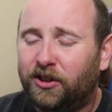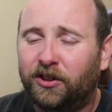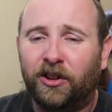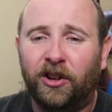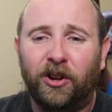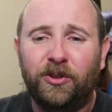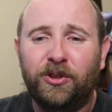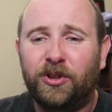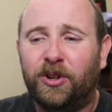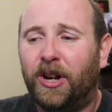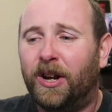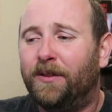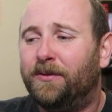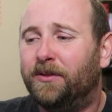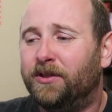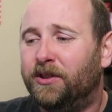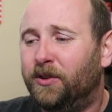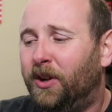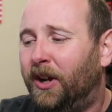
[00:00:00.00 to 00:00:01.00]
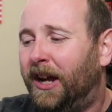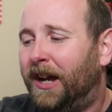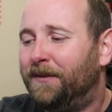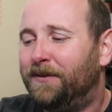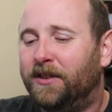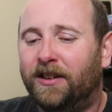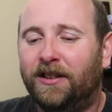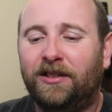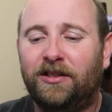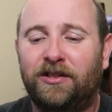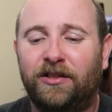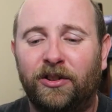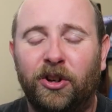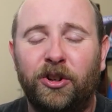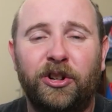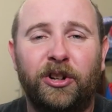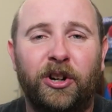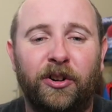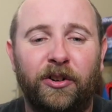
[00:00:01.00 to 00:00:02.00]
know, you have this, you
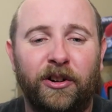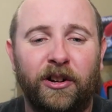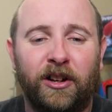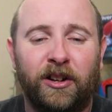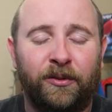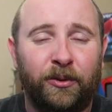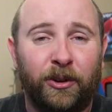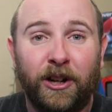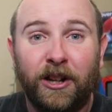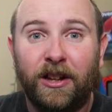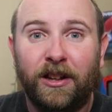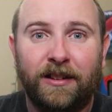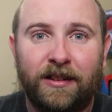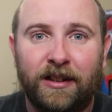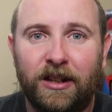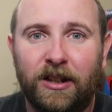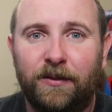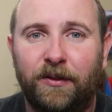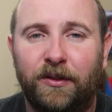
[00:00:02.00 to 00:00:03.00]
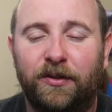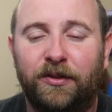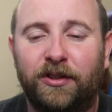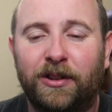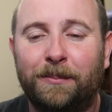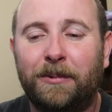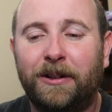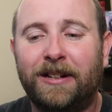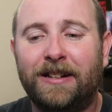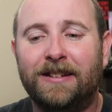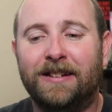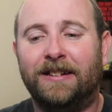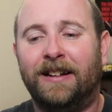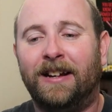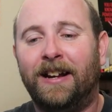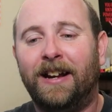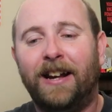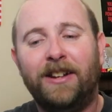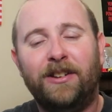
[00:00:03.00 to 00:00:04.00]
know, you're a relative of somebody that
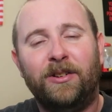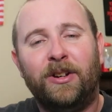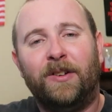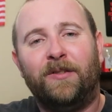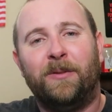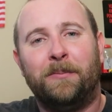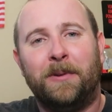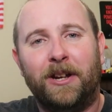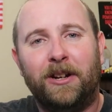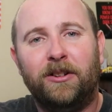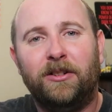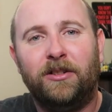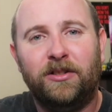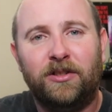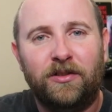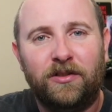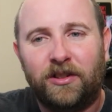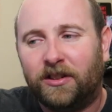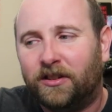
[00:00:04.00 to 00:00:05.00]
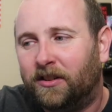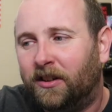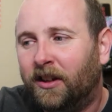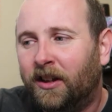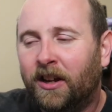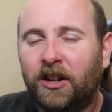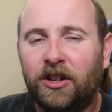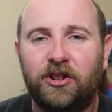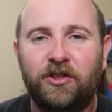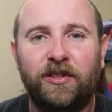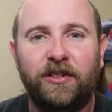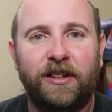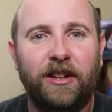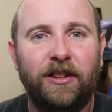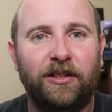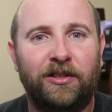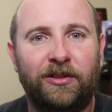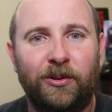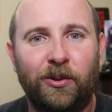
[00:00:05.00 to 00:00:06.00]
died, you have a medal, you can
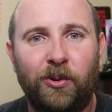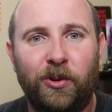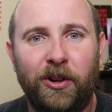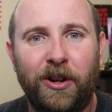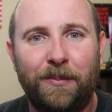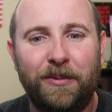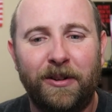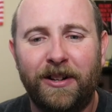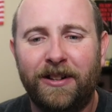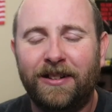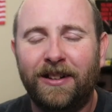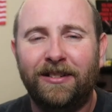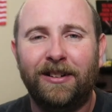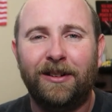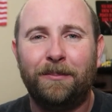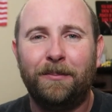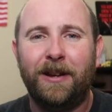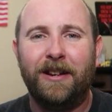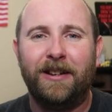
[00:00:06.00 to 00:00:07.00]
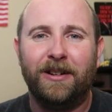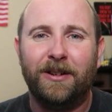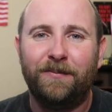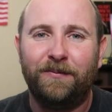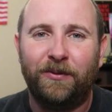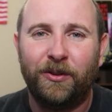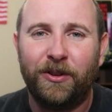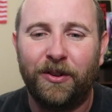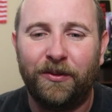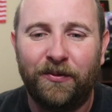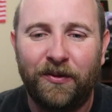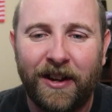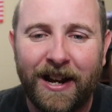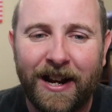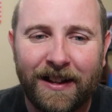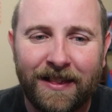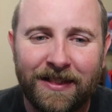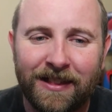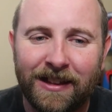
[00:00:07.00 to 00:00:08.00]
tell a story, but it doesn't make up for the
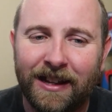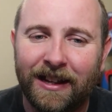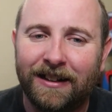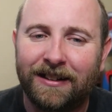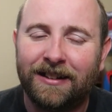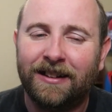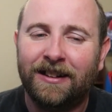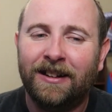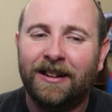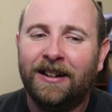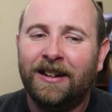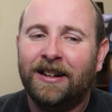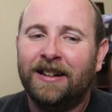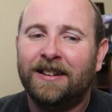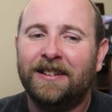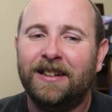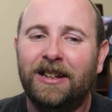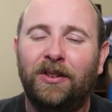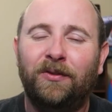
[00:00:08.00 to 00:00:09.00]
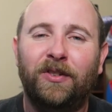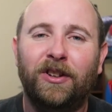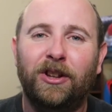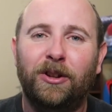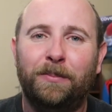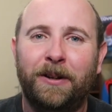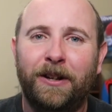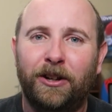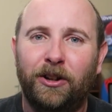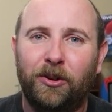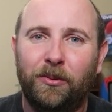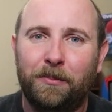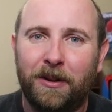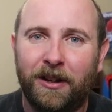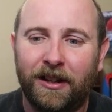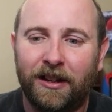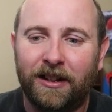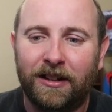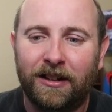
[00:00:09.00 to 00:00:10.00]
fact that these Filipino
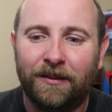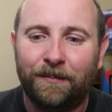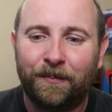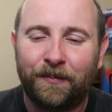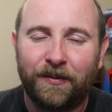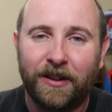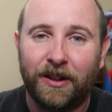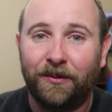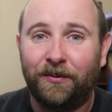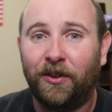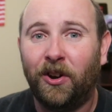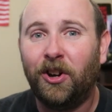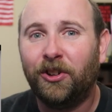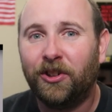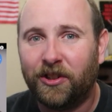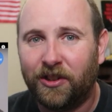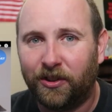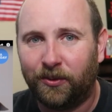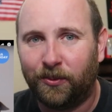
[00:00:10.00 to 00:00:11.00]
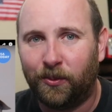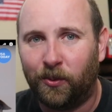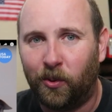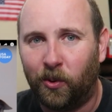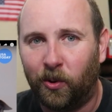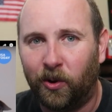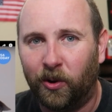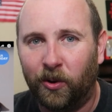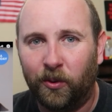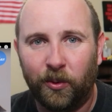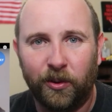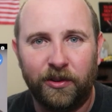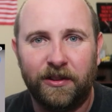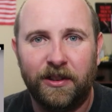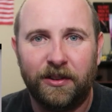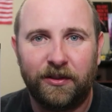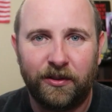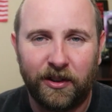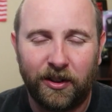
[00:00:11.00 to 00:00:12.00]
men that fought in this war was
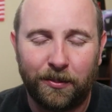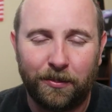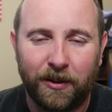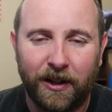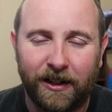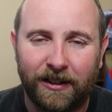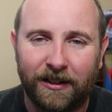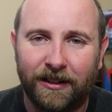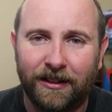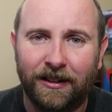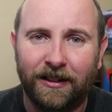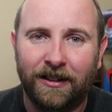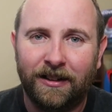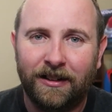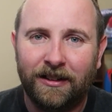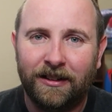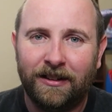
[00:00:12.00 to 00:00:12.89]
disrespected.